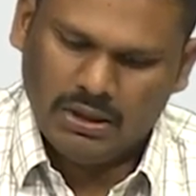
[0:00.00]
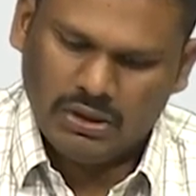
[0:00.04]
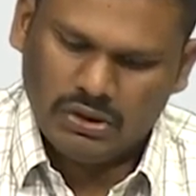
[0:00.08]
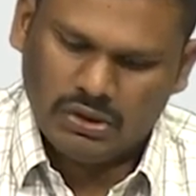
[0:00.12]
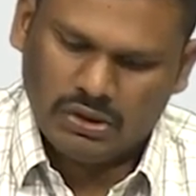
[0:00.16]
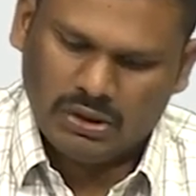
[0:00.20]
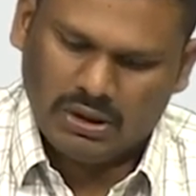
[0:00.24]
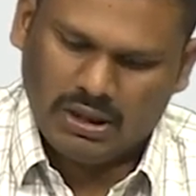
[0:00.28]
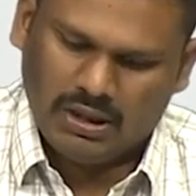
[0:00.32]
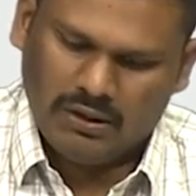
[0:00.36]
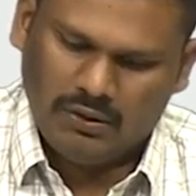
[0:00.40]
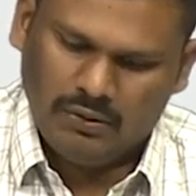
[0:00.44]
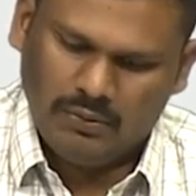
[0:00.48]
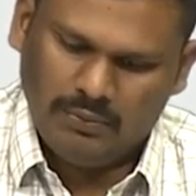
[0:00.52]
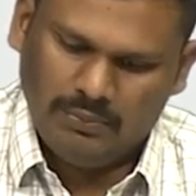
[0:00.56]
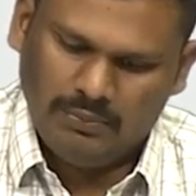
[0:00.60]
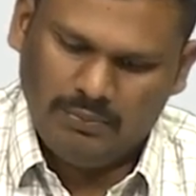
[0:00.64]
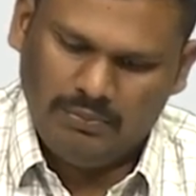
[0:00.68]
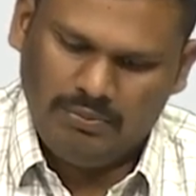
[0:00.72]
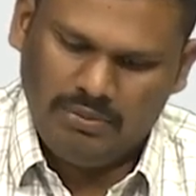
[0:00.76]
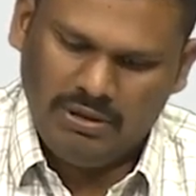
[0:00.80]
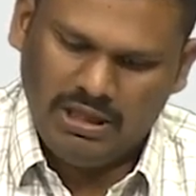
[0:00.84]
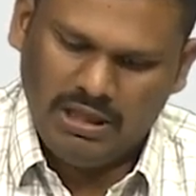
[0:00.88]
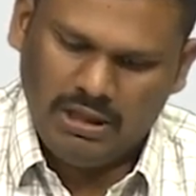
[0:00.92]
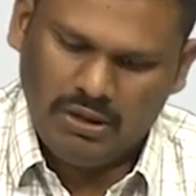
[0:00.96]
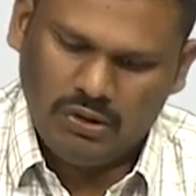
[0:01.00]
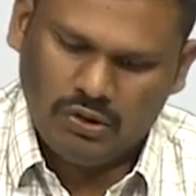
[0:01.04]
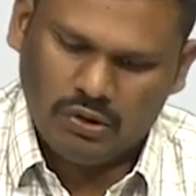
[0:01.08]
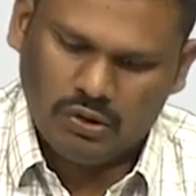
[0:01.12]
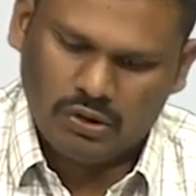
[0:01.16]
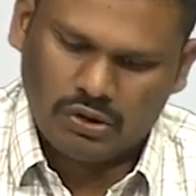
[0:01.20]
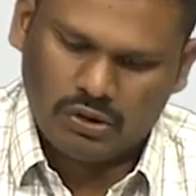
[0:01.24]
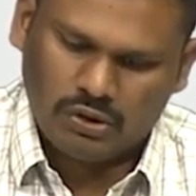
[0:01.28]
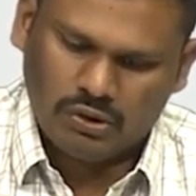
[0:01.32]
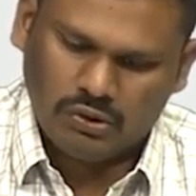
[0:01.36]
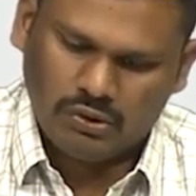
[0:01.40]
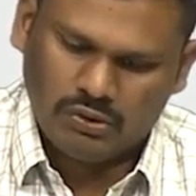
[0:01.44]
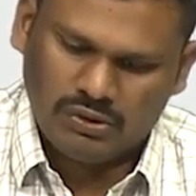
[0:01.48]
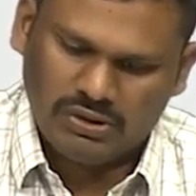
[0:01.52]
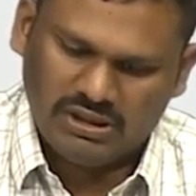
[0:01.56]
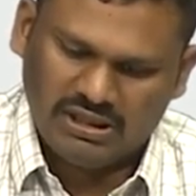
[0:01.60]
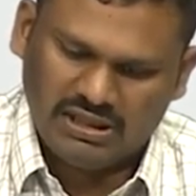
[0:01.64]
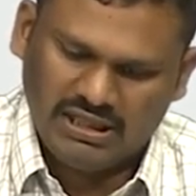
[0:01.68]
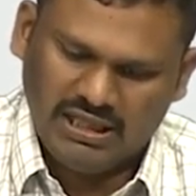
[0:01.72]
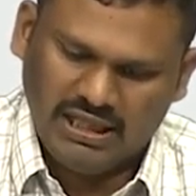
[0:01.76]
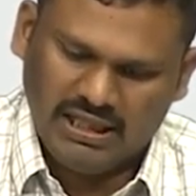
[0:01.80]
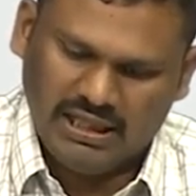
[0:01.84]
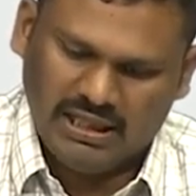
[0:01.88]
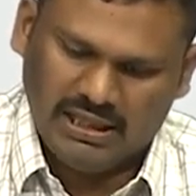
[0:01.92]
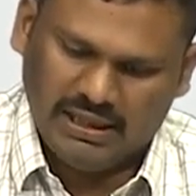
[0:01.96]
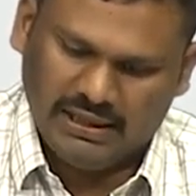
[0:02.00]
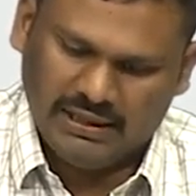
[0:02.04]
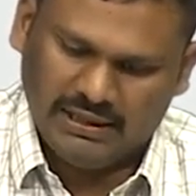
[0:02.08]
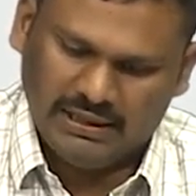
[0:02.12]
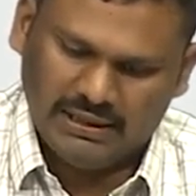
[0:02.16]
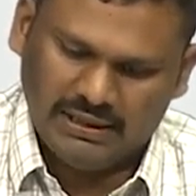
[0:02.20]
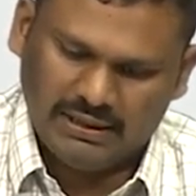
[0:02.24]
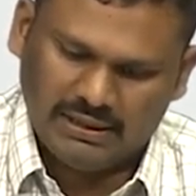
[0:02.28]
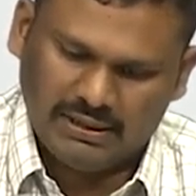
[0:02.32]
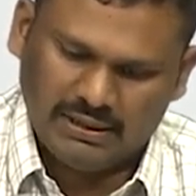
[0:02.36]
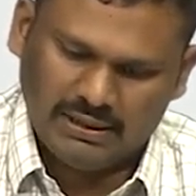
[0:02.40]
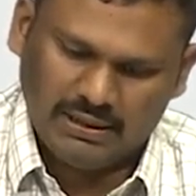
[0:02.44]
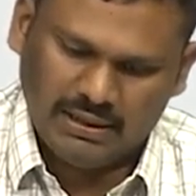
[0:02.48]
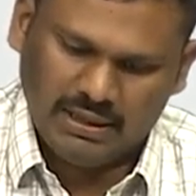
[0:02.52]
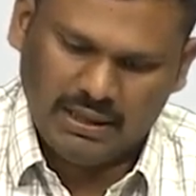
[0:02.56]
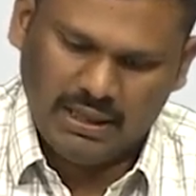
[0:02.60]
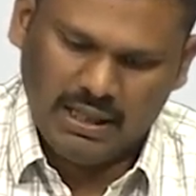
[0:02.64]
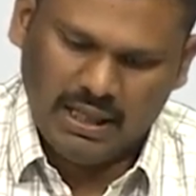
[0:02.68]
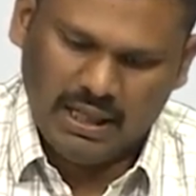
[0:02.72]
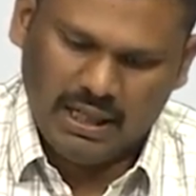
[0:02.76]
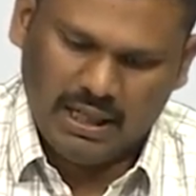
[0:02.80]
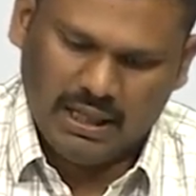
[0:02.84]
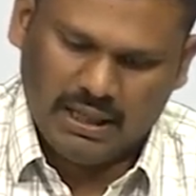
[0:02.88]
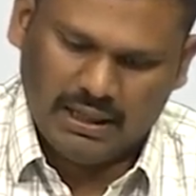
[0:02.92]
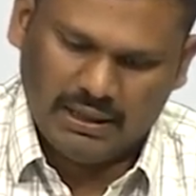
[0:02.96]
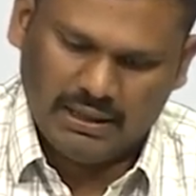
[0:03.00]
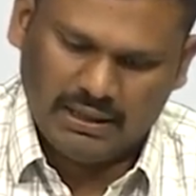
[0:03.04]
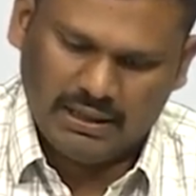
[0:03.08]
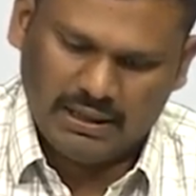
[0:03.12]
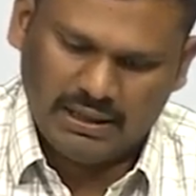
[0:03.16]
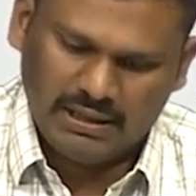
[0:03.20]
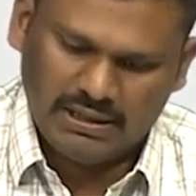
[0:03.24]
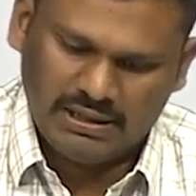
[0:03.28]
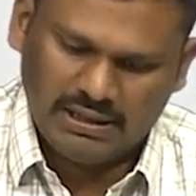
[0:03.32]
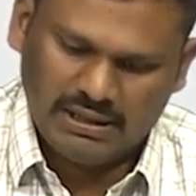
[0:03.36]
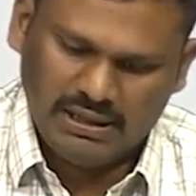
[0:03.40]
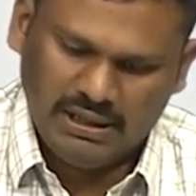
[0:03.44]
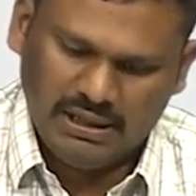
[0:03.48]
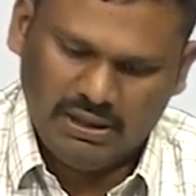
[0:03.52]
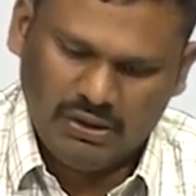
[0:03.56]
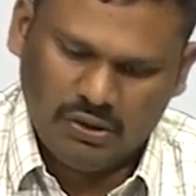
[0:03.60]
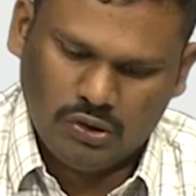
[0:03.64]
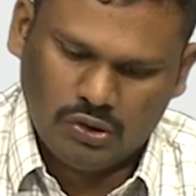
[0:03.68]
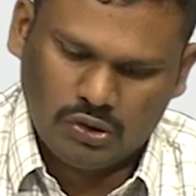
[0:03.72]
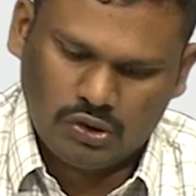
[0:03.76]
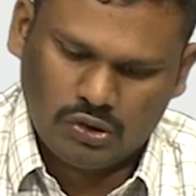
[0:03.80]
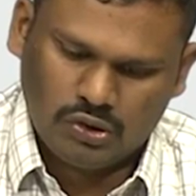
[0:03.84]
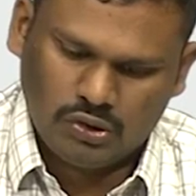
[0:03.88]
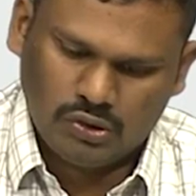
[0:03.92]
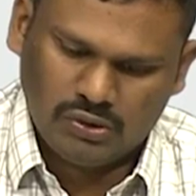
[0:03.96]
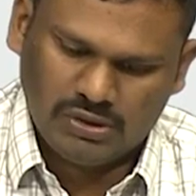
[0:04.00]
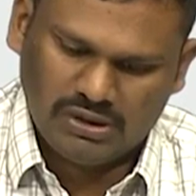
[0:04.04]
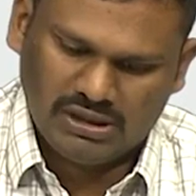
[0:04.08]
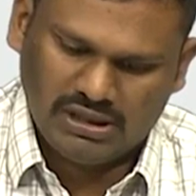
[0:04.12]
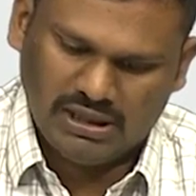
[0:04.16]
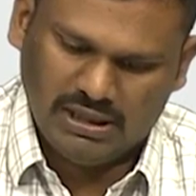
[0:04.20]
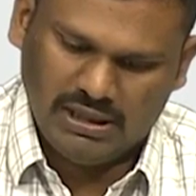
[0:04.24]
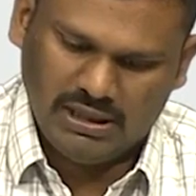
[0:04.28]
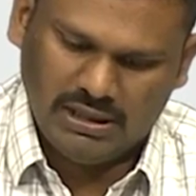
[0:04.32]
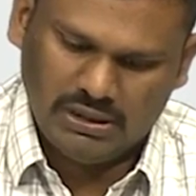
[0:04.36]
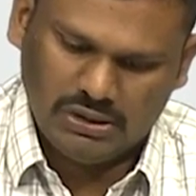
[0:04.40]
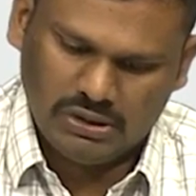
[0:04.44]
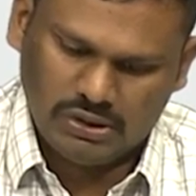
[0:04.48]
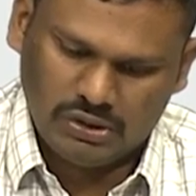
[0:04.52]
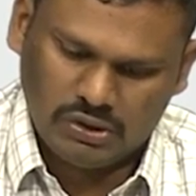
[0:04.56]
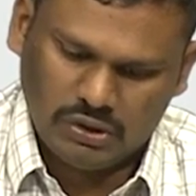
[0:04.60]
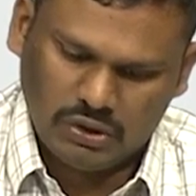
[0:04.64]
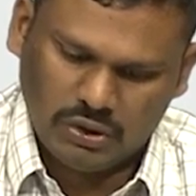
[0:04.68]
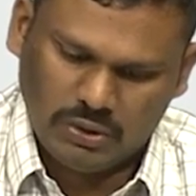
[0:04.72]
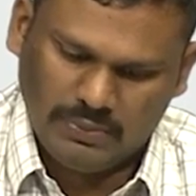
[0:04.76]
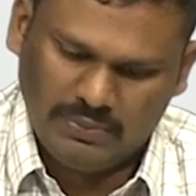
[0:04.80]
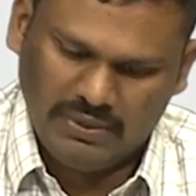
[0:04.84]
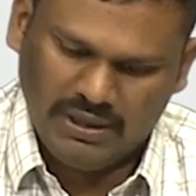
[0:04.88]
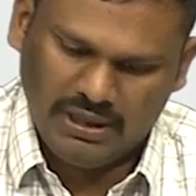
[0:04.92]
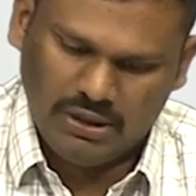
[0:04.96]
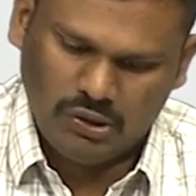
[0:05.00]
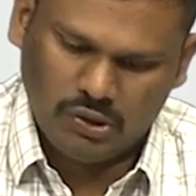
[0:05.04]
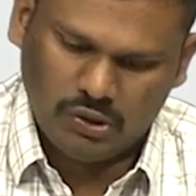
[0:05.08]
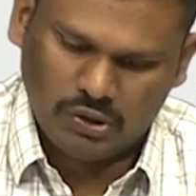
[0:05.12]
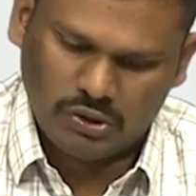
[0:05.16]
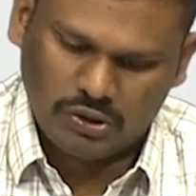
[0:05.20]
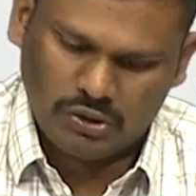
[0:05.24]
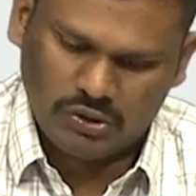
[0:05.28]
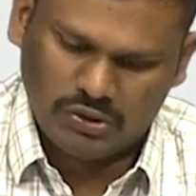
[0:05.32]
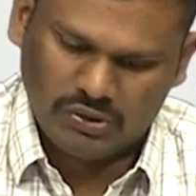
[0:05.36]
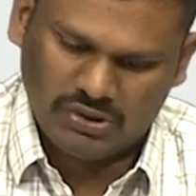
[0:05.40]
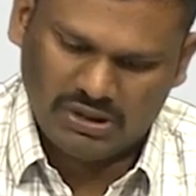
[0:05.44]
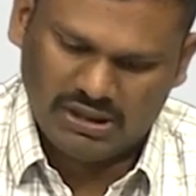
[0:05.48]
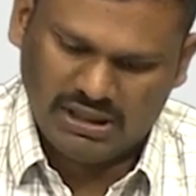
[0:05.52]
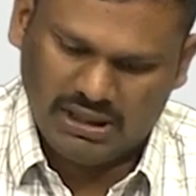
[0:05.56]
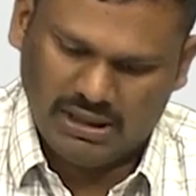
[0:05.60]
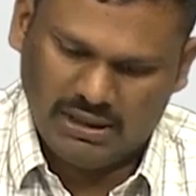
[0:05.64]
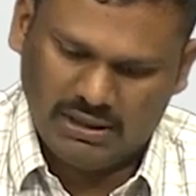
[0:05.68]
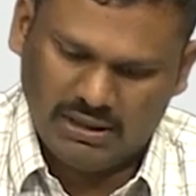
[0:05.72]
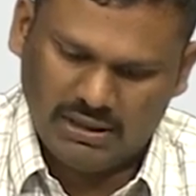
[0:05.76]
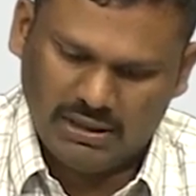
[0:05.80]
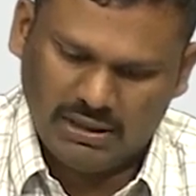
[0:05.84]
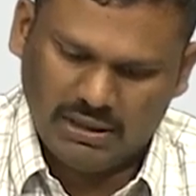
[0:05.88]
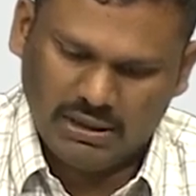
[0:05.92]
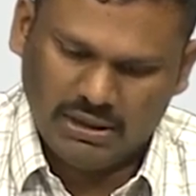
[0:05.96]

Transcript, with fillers: So, now B goes to C here and then C goes to C, so B goes to C.